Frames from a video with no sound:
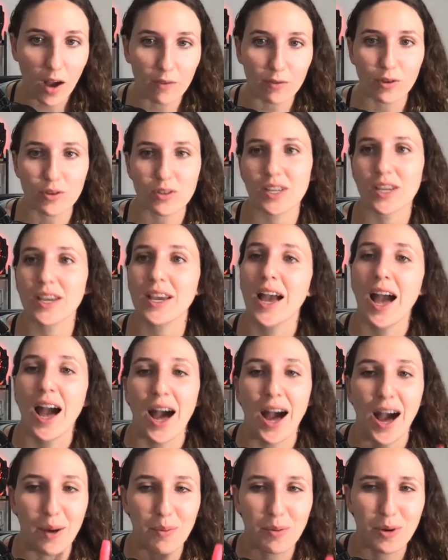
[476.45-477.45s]
Obviously,
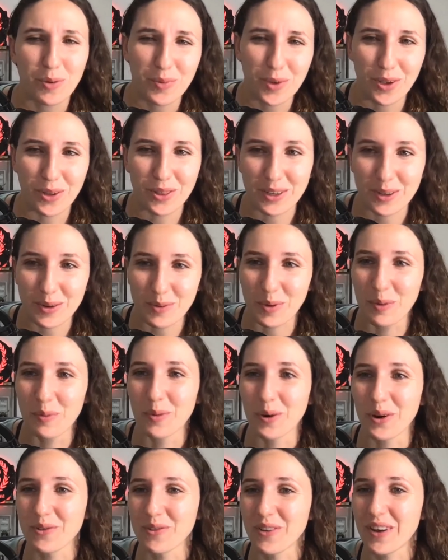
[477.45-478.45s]
I'm going to be a little bit
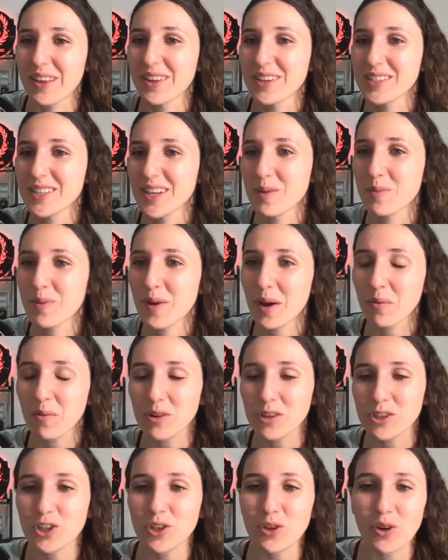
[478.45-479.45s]
more realistic, but I
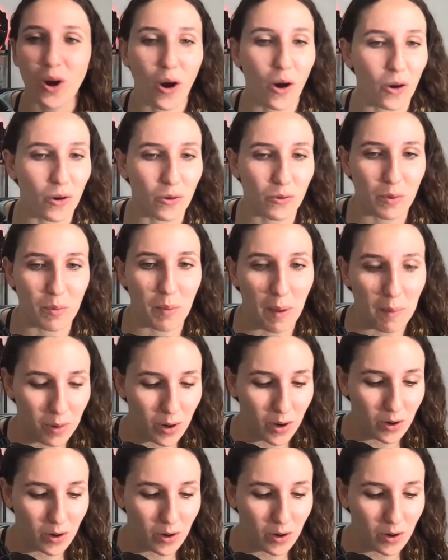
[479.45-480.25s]
want you to all remember